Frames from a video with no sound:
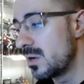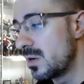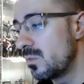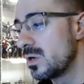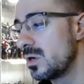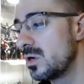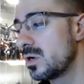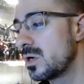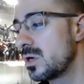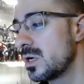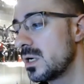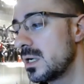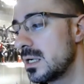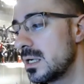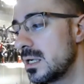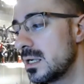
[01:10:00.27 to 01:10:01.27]
want to look
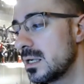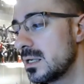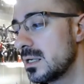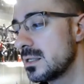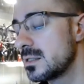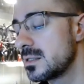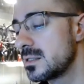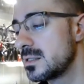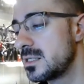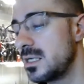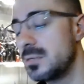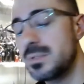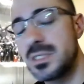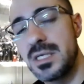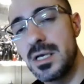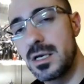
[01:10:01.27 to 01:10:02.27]
at
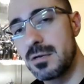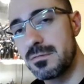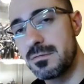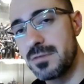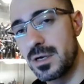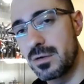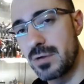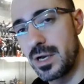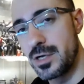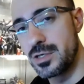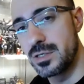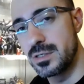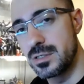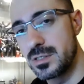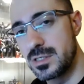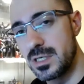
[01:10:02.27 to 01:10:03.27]
TMNT
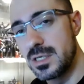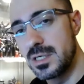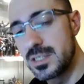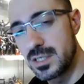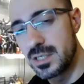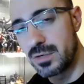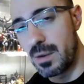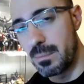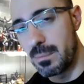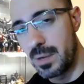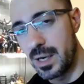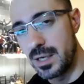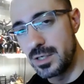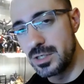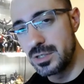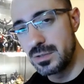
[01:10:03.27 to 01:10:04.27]
Configurations Instagram
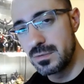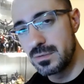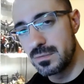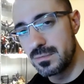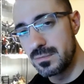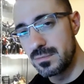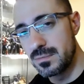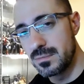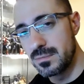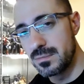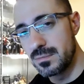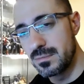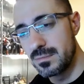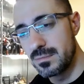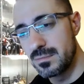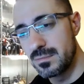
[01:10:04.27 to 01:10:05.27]
page.
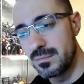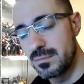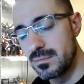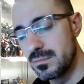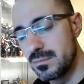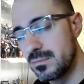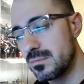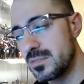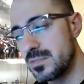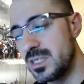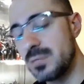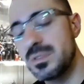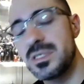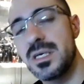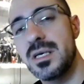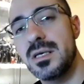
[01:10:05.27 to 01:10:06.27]

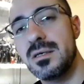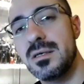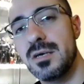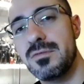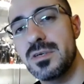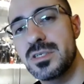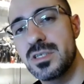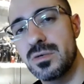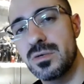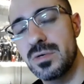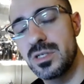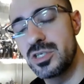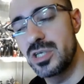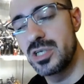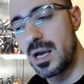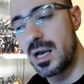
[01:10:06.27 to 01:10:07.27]
TMNT, if you're still in the
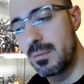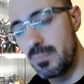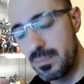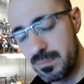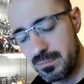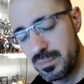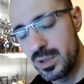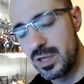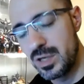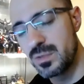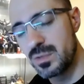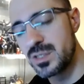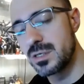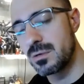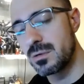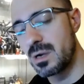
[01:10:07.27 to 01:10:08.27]
chat, put your
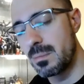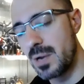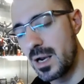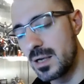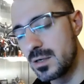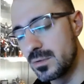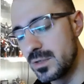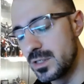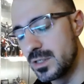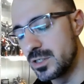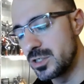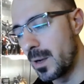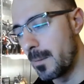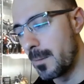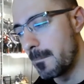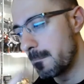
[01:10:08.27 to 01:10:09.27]
Instagram handle in the chat.